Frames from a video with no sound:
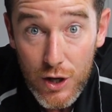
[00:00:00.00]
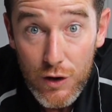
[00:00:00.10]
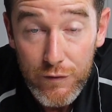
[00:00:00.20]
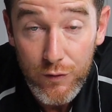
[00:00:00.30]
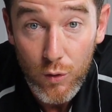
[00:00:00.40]

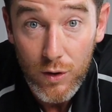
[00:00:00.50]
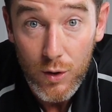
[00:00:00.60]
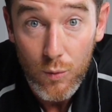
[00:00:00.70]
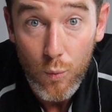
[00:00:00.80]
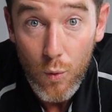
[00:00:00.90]

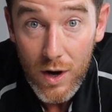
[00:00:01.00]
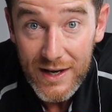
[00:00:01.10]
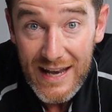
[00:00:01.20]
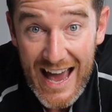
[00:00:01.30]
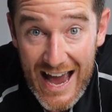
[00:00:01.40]
for
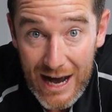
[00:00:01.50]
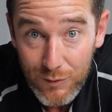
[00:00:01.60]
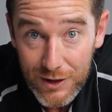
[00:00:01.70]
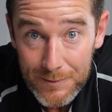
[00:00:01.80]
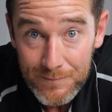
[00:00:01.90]
1
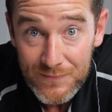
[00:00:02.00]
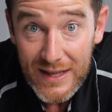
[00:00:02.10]
hour,